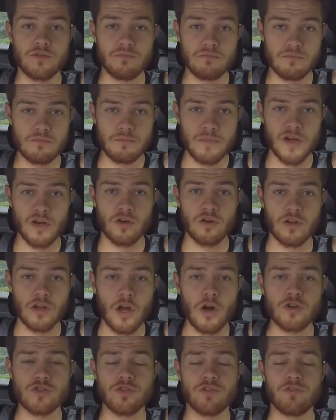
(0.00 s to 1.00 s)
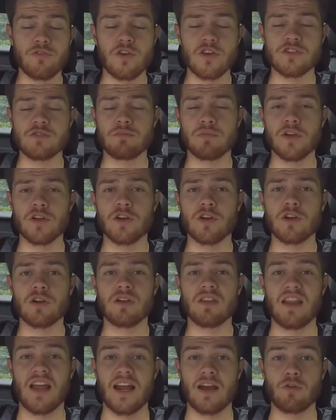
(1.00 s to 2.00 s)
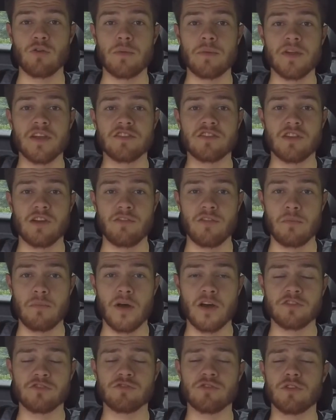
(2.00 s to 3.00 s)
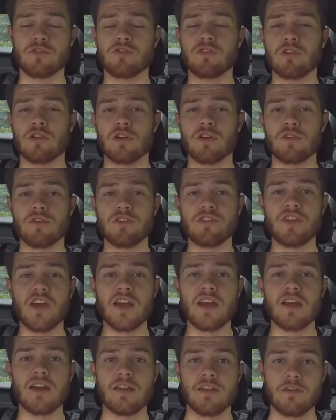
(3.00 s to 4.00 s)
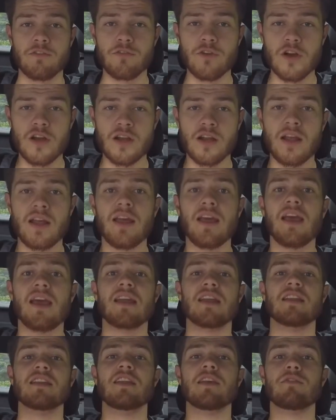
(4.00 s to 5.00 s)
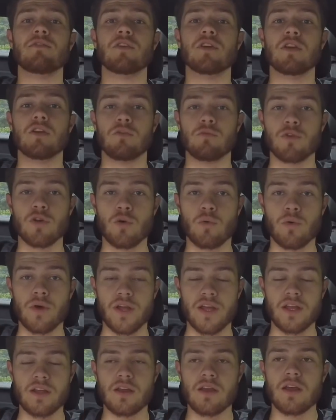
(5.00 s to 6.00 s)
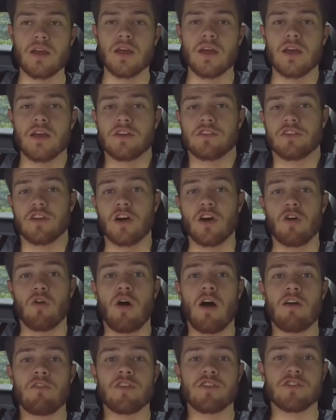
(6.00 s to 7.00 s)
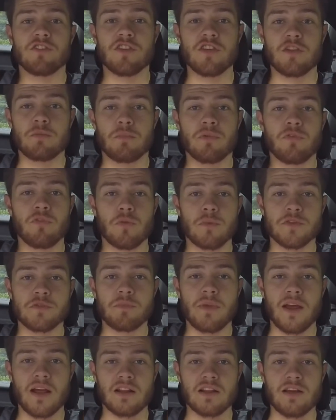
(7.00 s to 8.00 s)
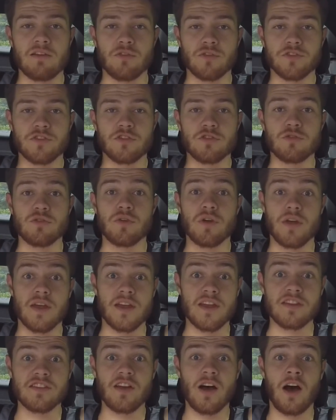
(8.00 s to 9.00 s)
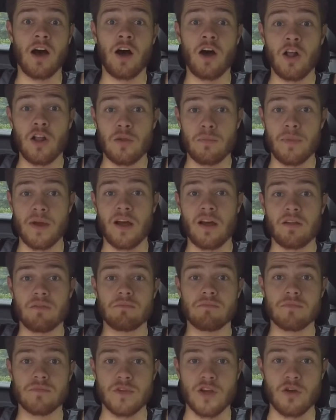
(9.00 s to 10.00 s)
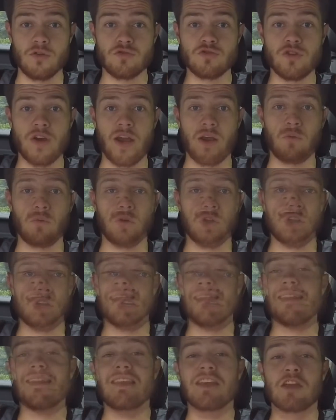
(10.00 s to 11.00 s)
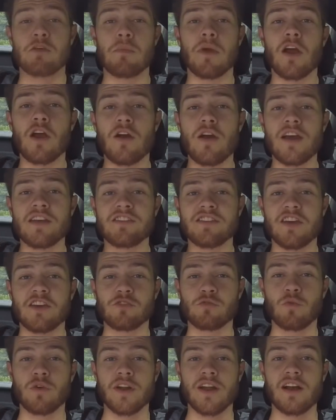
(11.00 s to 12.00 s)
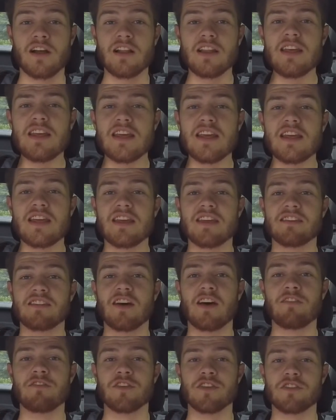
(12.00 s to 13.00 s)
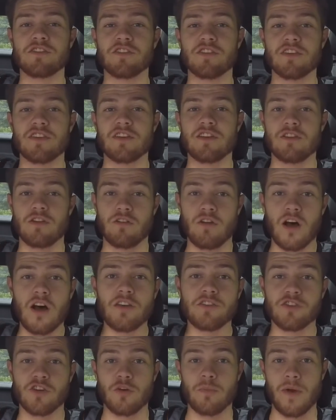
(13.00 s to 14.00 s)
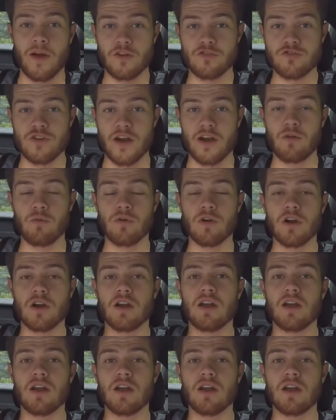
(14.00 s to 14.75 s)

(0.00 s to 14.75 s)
larger front splitter, like reminiscent of the Boss 302 Laguna Seca in the front, and a different rear wing. So obviously the Performance Pack Level 2 is all about, you know, track work. And the Camaro SS1LE is obviously, you know, also about track work.